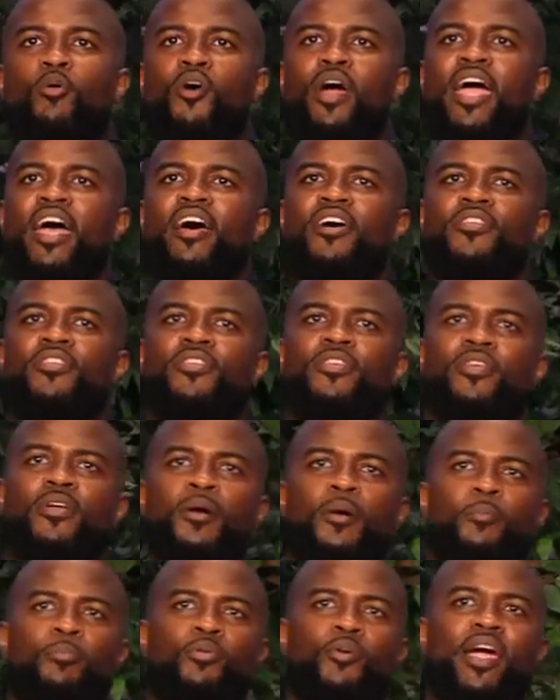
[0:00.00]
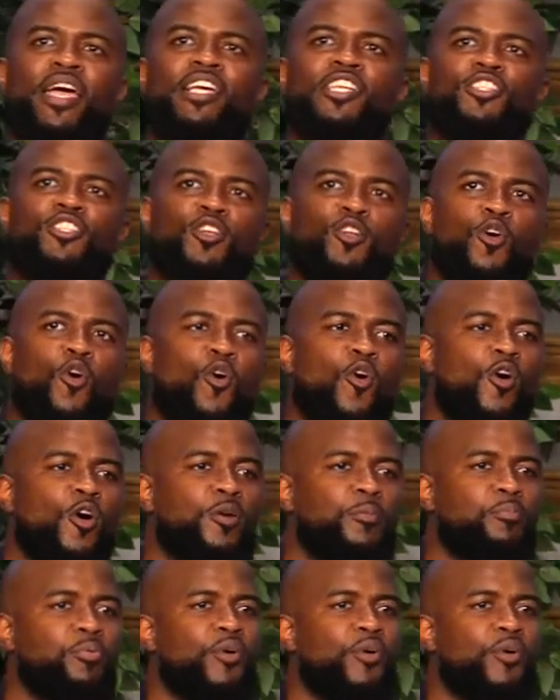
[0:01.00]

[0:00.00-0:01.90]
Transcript: breath praise the Lord,